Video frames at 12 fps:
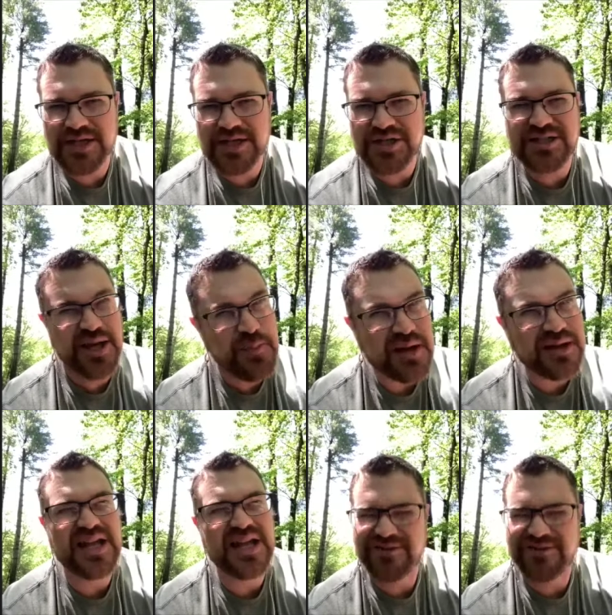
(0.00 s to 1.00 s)
typically
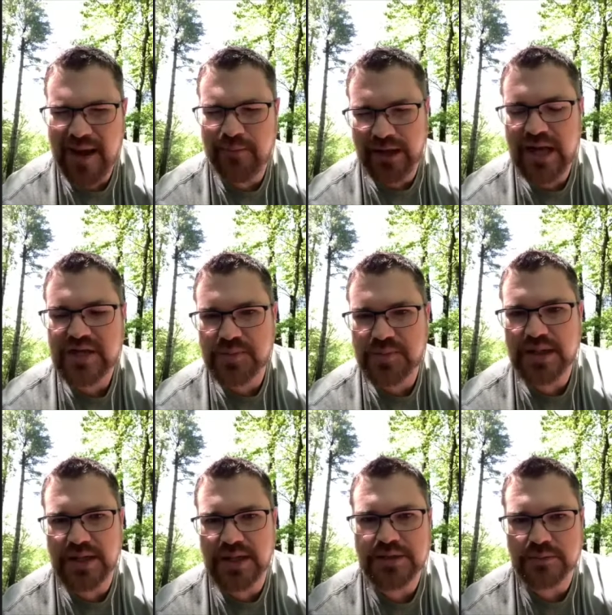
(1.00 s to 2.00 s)
that's family
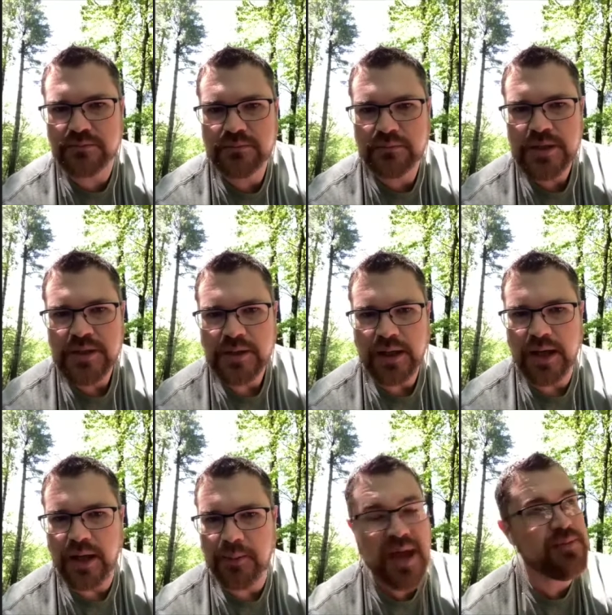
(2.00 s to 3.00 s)
expectation. Uh,
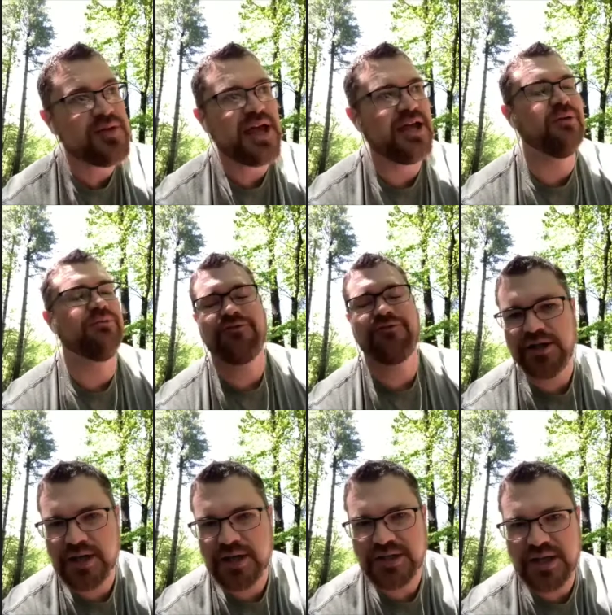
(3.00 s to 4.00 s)
maybe they help fund your
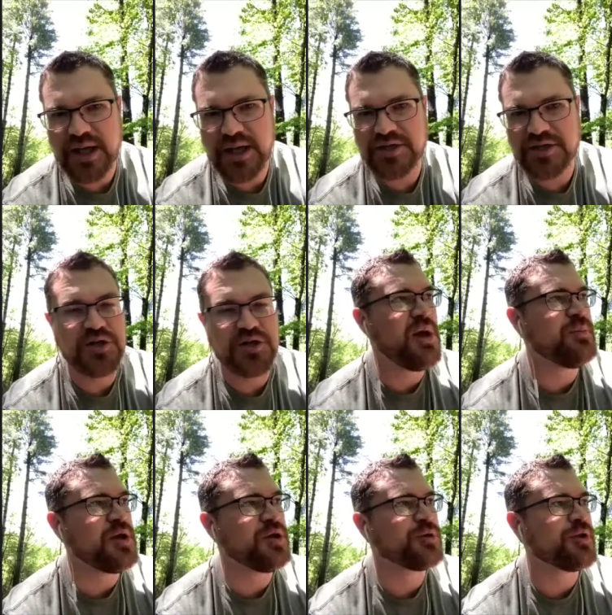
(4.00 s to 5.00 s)
education. Maybe
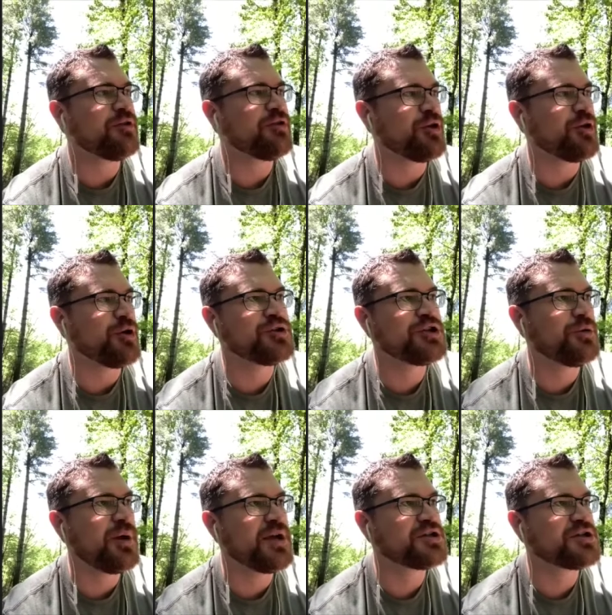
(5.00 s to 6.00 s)
you're the third
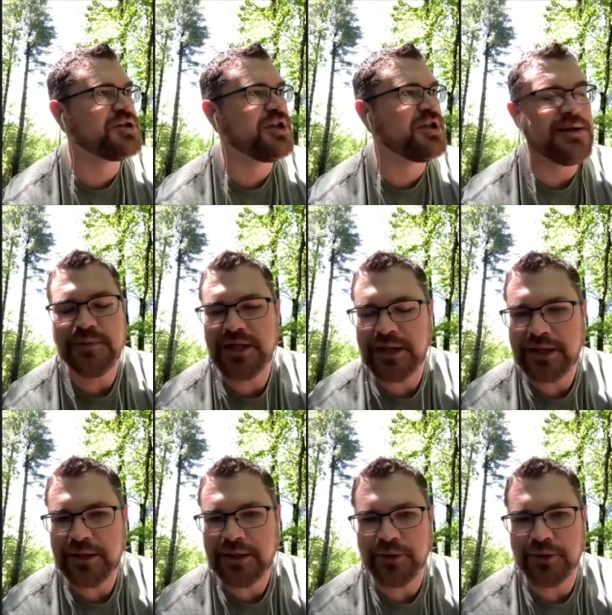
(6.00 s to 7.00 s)
generation MD
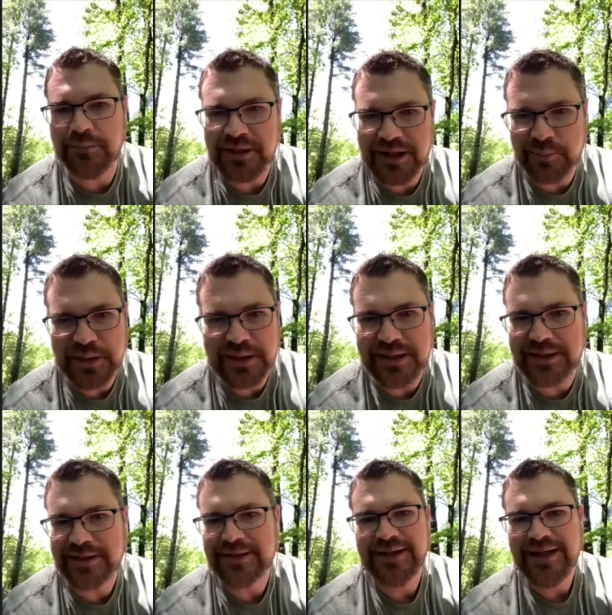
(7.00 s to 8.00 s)
or MD to be.
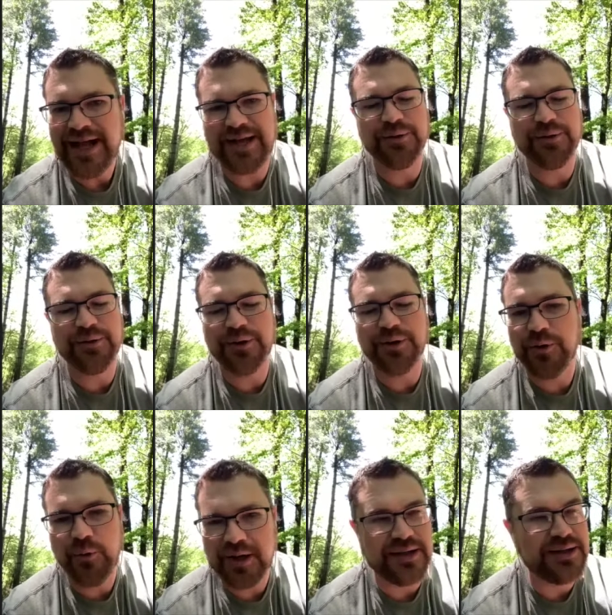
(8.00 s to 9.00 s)
I don't know what it
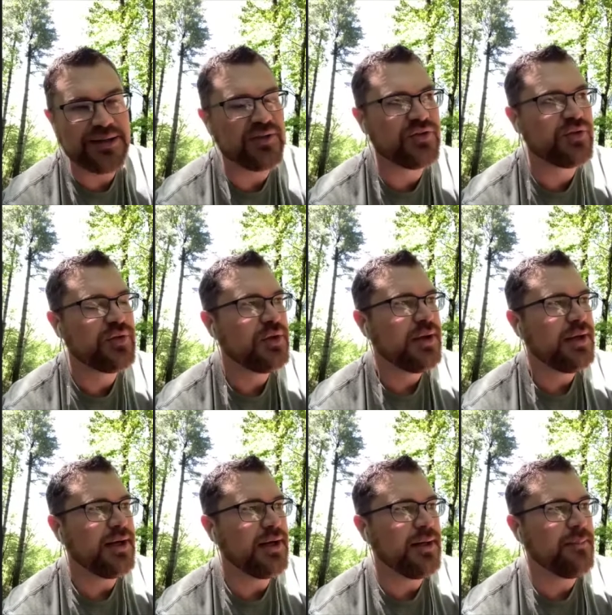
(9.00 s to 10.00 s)
is,
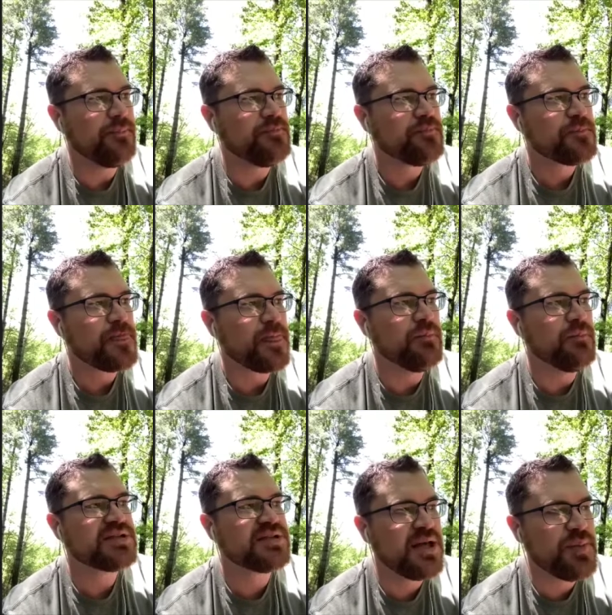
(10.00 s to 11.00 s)
um, but
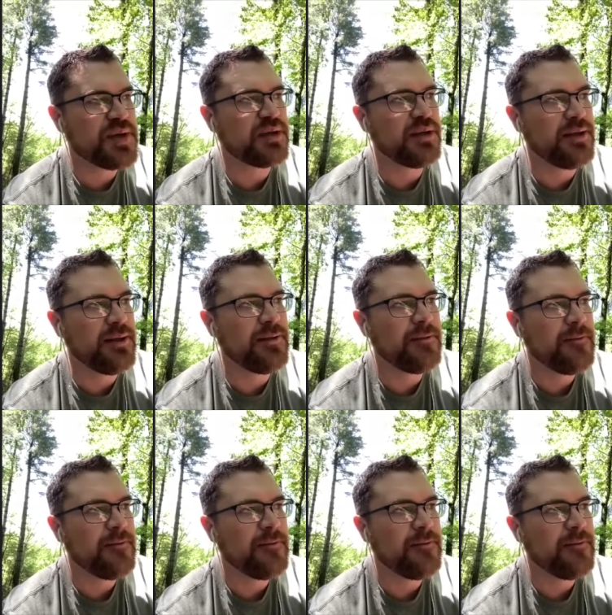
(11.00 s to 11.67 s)
typically,